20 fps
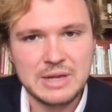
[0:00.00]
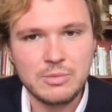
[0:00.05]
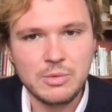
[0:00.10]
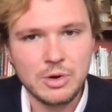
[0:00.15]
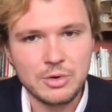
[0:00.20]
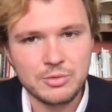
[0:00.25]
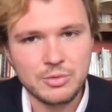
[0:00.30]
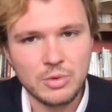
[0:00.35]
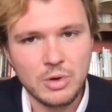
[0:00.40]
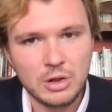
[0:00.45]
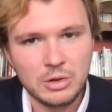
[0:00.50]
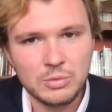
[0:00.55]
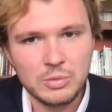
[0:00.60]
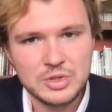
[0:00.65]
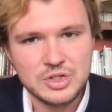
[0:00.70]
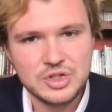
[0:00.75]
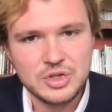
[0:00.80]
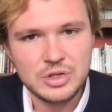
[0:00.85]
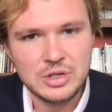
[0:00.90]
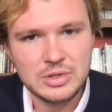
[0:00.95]
what role
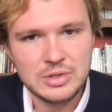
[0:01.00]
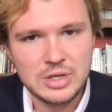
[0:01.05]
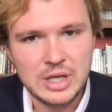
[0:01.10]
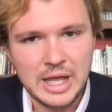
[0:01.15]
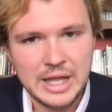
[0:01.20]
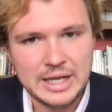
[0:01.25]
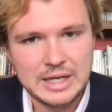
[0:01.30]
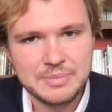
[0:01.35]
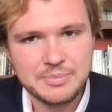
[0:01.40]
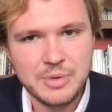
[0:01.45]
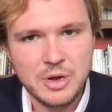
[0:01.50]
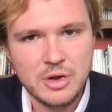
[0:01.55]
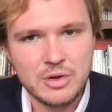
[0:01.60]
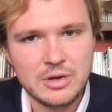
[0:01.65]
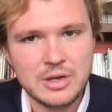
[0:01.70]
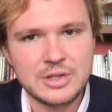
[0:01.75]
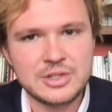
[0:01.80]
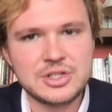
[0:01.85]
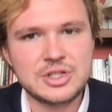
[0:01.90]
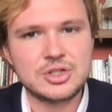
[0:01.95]
would you like
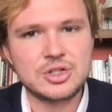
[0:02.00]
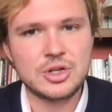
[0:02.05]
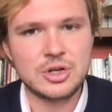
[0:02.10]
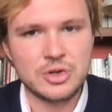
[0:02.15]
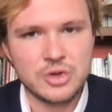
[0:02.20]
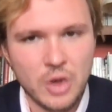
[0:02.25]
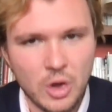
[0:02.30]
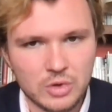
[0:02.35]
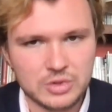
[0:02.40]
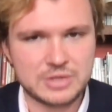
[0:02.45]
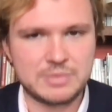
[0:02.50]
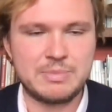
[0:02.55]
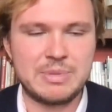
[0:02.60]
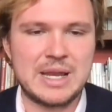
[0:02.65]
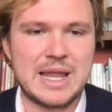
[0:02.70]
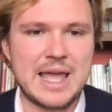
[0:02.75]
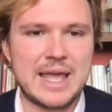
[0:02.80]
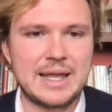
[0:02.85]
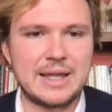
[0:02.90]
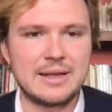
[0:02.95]
Poland to not
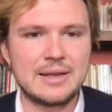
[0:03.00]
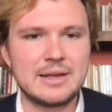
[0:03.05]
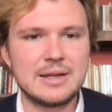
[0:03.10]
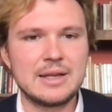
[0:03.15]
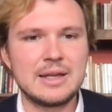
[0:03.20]
play?